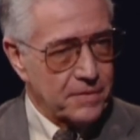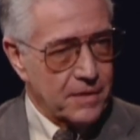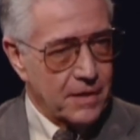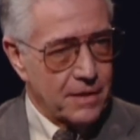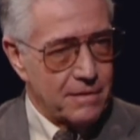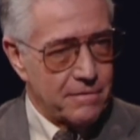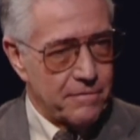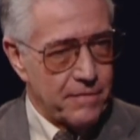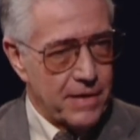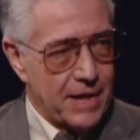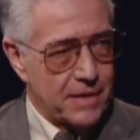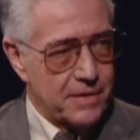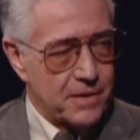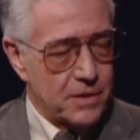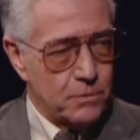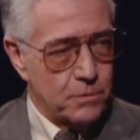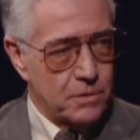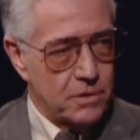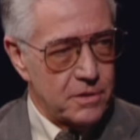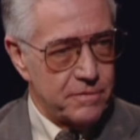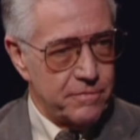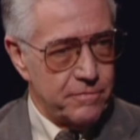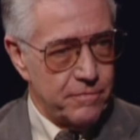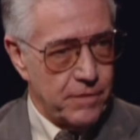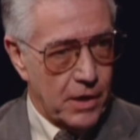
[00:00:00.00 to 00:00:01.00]
In fact, it was
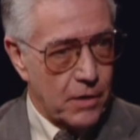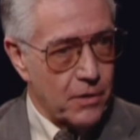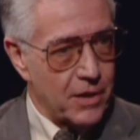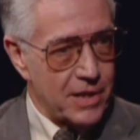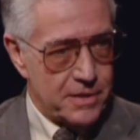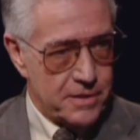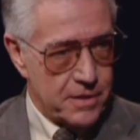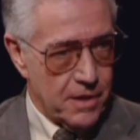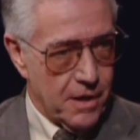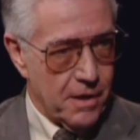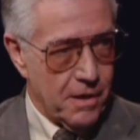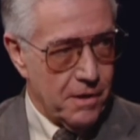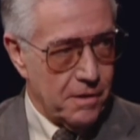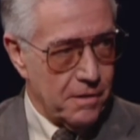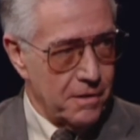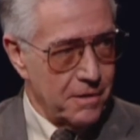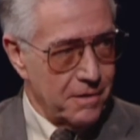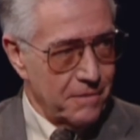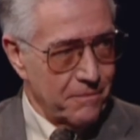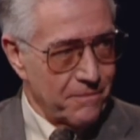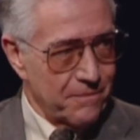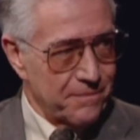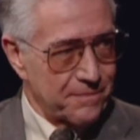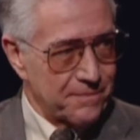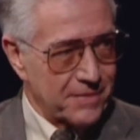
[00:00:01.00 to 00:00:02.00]
very dull.
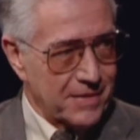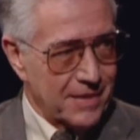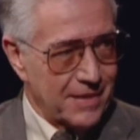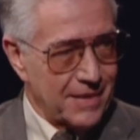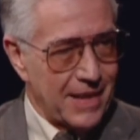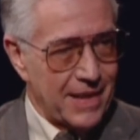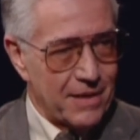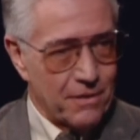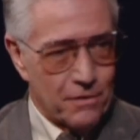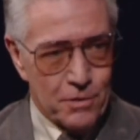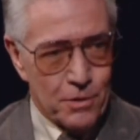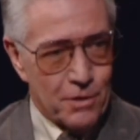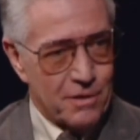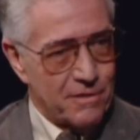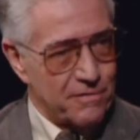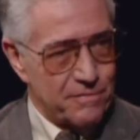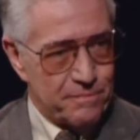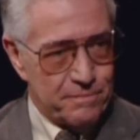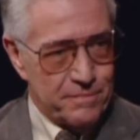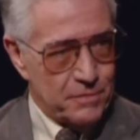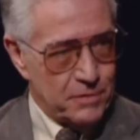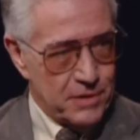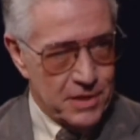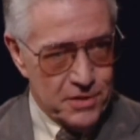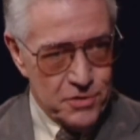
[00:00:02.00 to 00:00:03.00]
Mm-hmm. I don't know if,
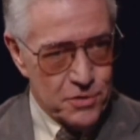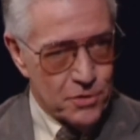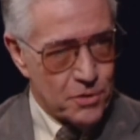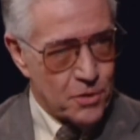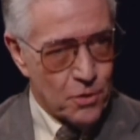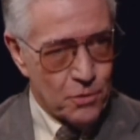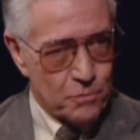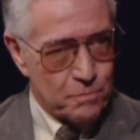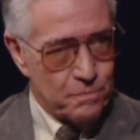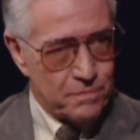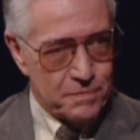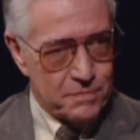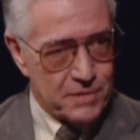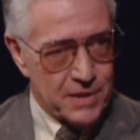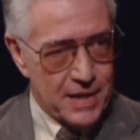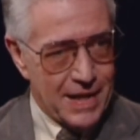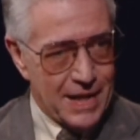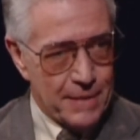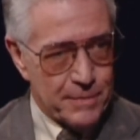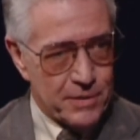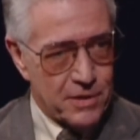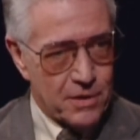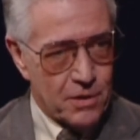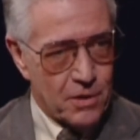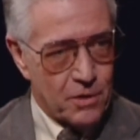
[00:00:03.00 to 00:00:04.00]
did you go to
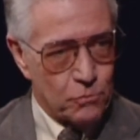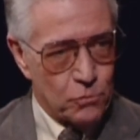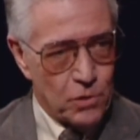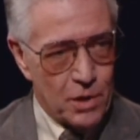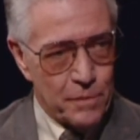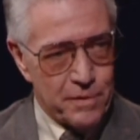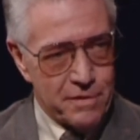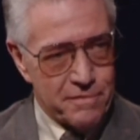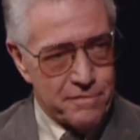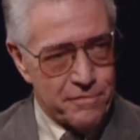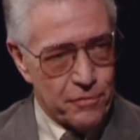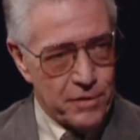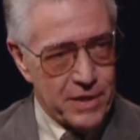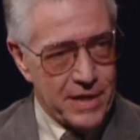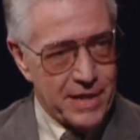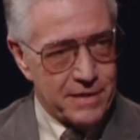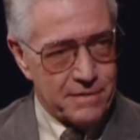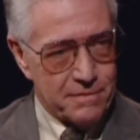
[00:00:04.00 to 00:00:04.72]
Hammond at all? Reuben Freed.